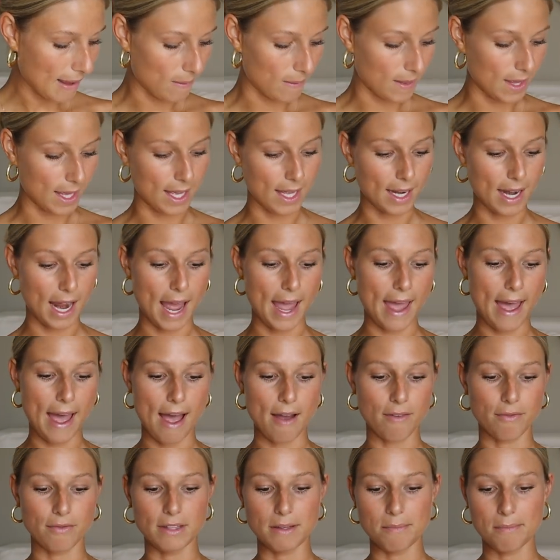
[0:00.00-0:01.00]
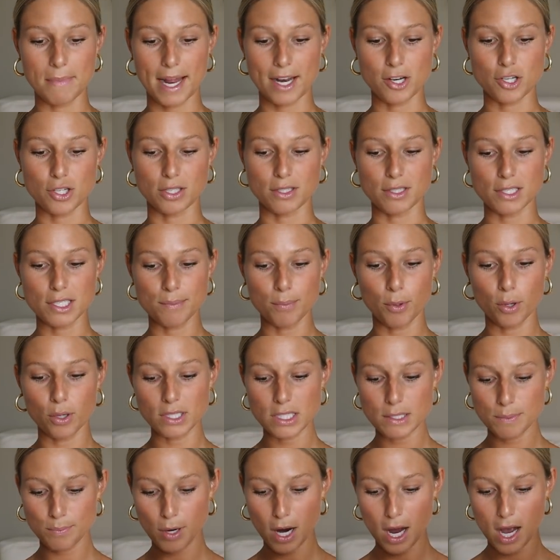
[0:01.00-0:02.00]
And then I have the matching
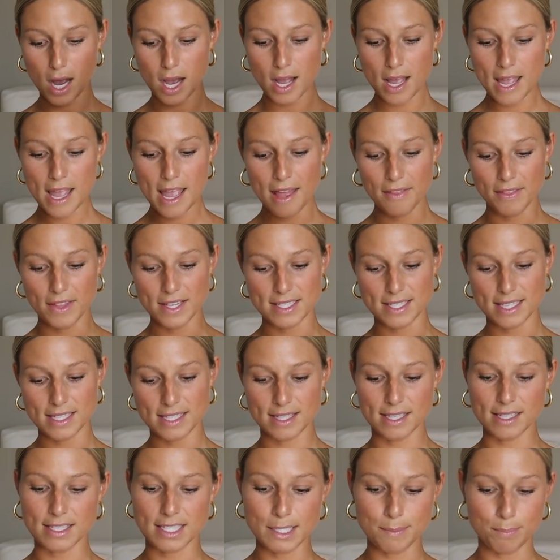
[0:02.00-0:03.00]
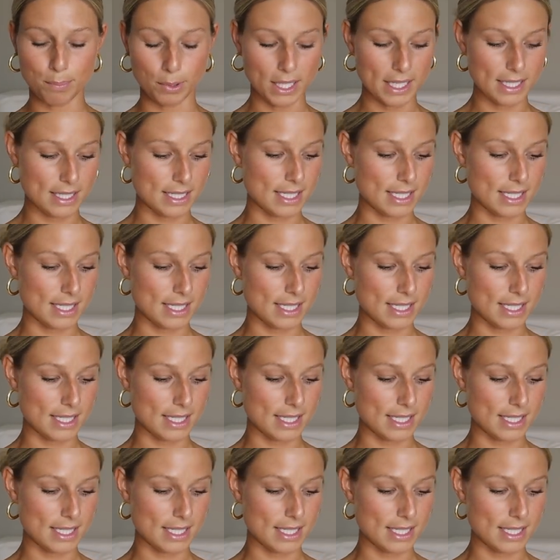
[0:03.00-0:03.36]
sports bra. This is the Split